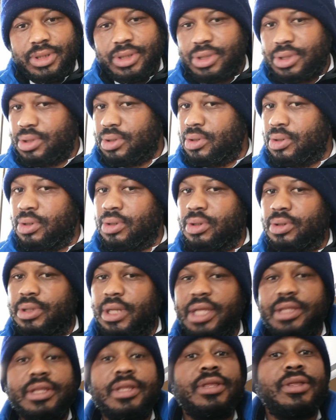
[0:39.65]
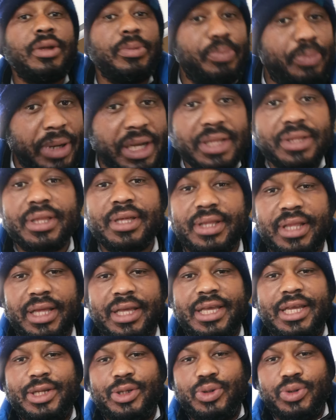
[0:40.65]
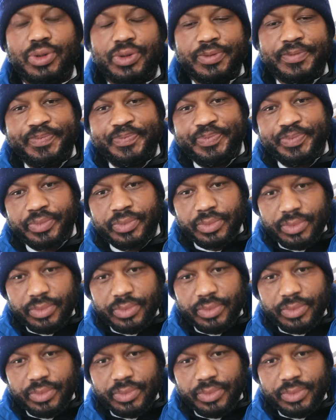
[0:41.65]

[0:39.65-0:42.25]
So that is the best as I can do.